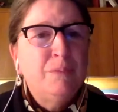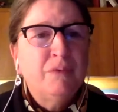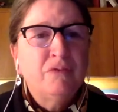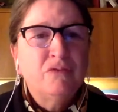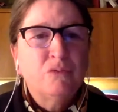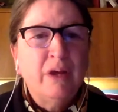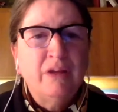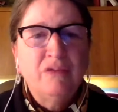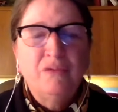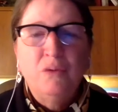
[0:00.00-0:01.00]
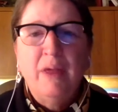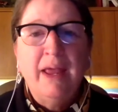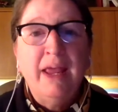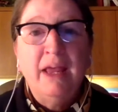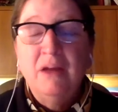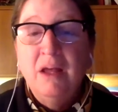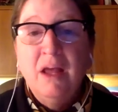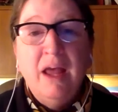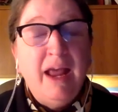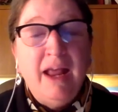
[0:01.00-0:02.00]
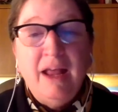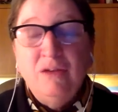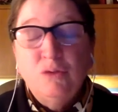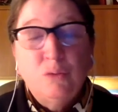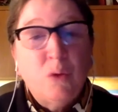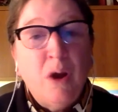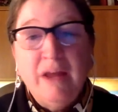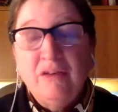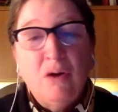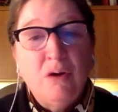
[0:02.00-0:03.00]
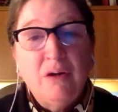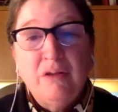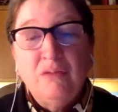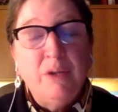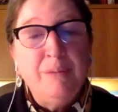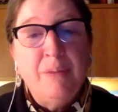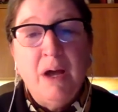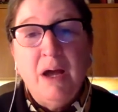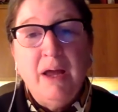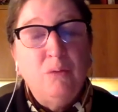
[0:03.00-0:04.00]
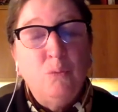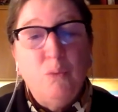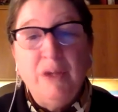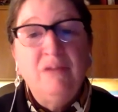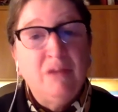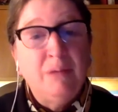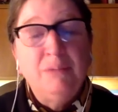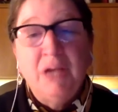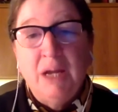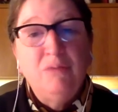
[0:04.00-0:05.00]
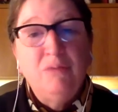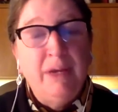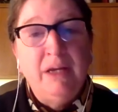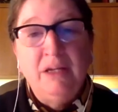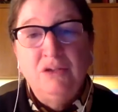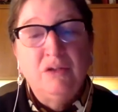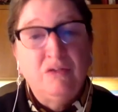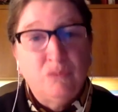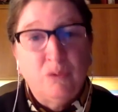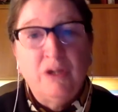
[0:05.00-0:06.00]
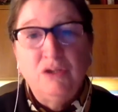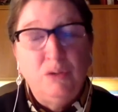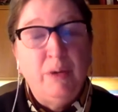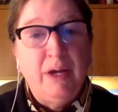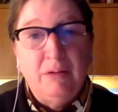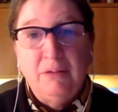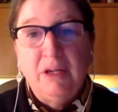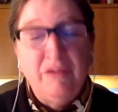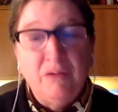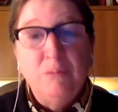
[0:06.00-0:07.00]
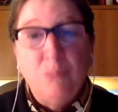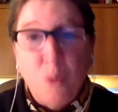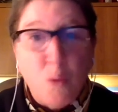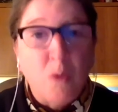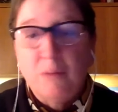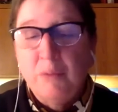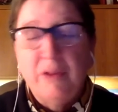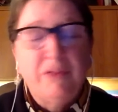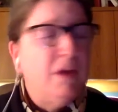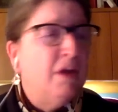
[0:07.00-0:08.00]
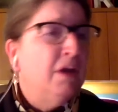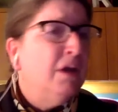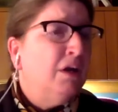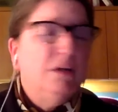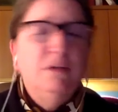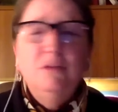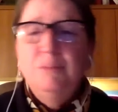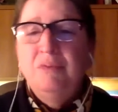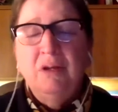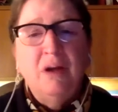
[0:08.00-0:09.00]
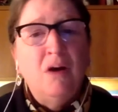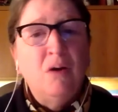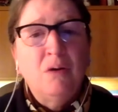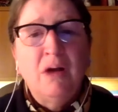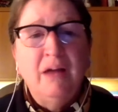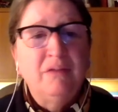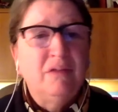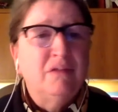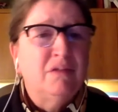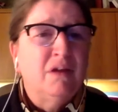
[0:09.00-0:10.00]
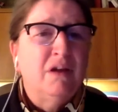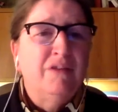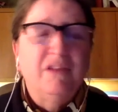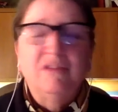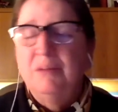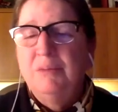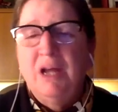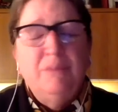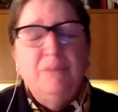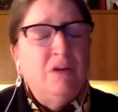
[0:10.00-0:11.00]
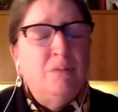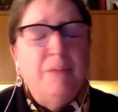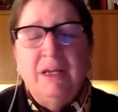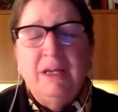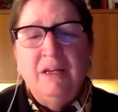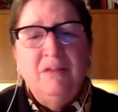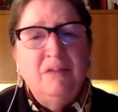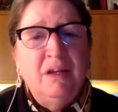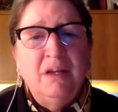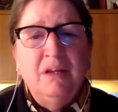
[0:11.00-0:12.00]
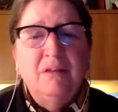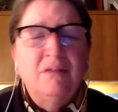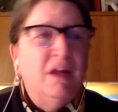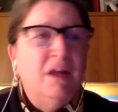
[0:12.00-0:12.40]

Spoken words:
stressful, and try as hard as we might, we sometimes manage to stress you out even more with hoops and all kinds of stuff that sometimes don't make any sense.